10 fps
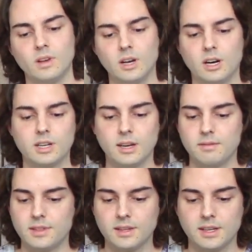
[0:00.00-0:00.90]
Okay,
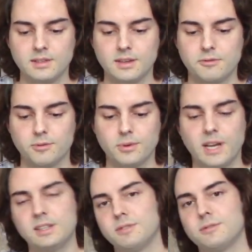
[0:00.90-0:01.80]
I think that's enough
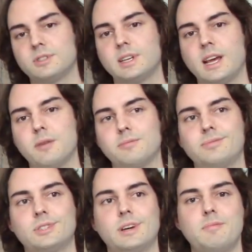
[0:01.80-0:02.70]
ranting for today. I'm
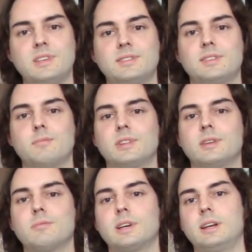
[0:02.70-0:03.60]
sure I missed
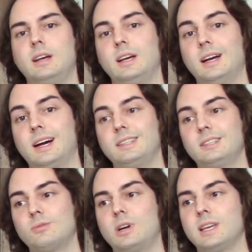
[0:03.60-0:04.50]
something, but I
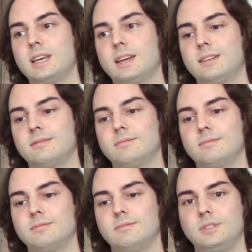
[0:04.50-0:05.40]
did want to get,
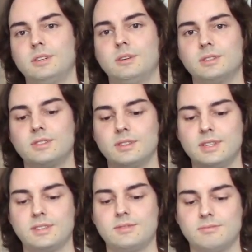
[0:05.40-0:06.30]
you know, it's
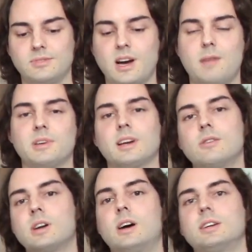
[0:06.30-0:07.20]
this topic
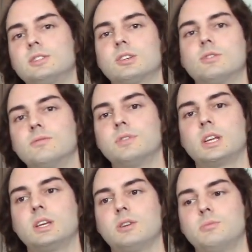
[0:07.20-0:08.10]
out on its own
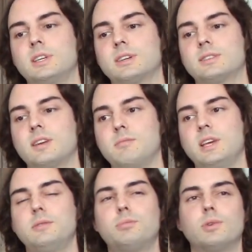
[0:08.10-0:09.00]
video, because I
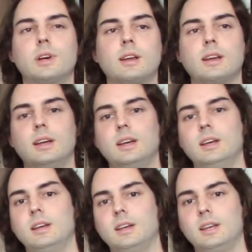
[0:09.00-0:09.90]
made the point
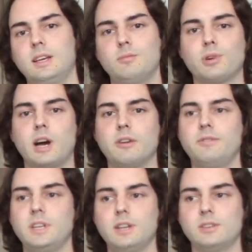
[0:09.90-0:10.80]
in prior
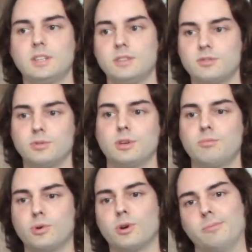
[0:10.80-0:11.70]
videos, and it's a really
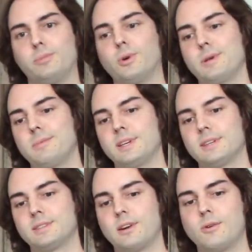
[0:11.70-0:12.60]
important point,
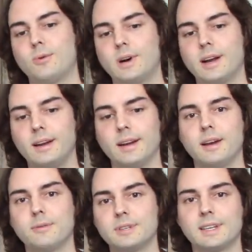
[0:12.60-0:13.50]
because I don't want
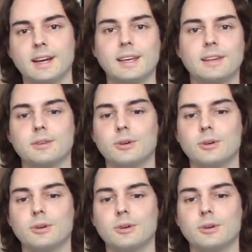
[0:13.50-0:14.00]
anyone to kind of get their